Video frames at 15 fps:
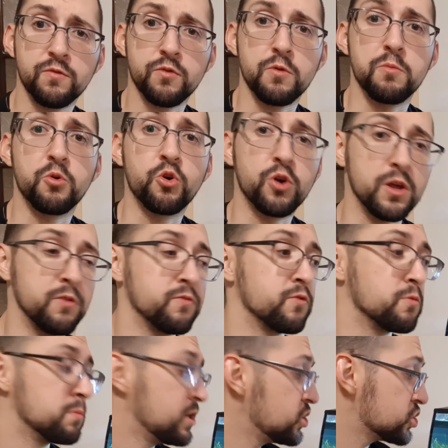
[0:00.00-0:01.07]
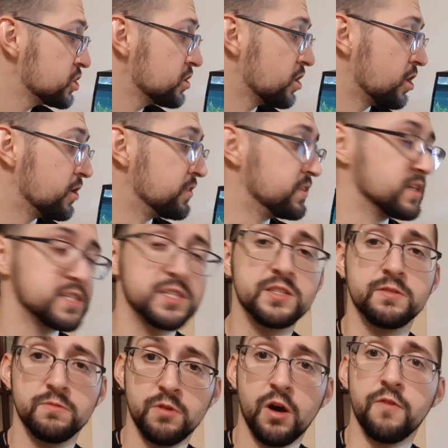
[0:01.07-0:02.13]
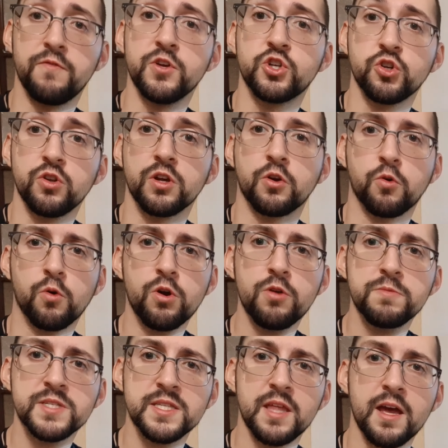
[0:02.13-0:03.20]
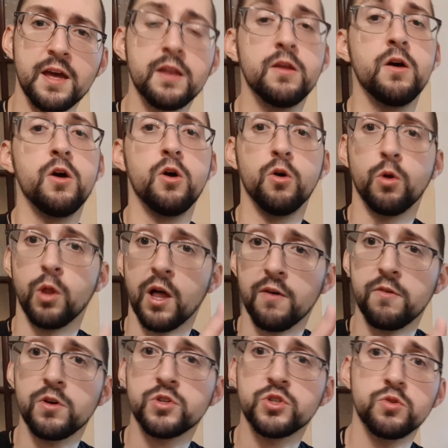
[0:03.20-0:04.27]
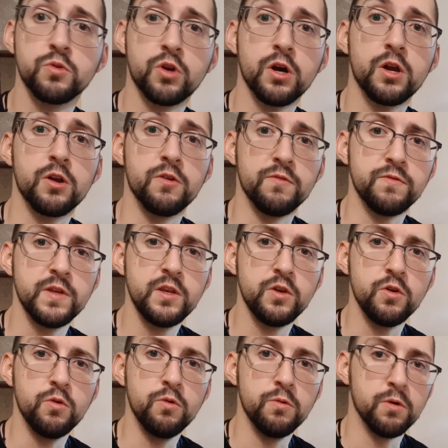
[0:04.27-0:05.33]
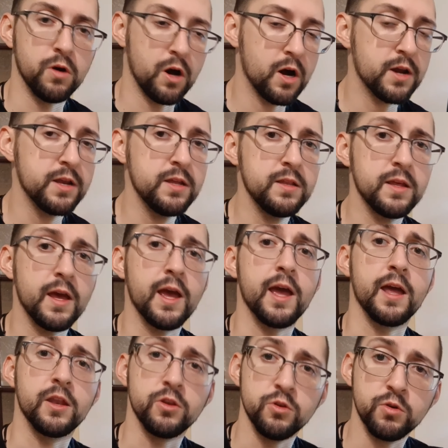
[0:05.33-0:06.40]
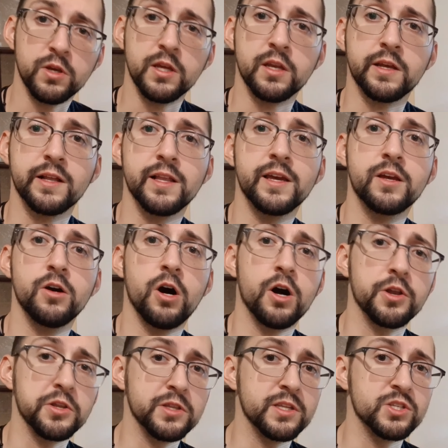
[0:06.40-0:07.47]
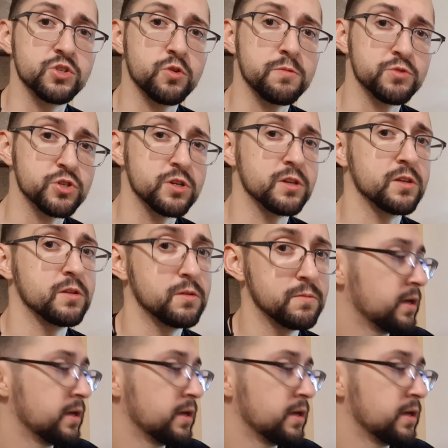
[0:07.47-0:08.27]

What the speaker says: for more information on this official aquarium stand, well, I've also got a video on it and you can click on the description.